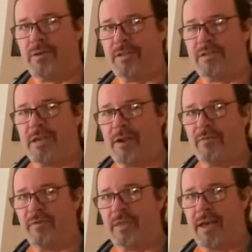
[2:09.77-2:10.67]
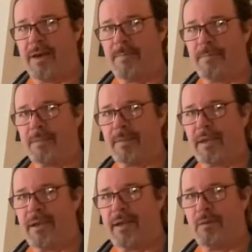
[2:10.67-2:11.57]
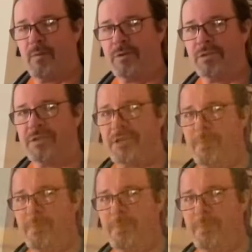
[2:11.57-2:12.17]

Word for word: get set up for that and we'll see you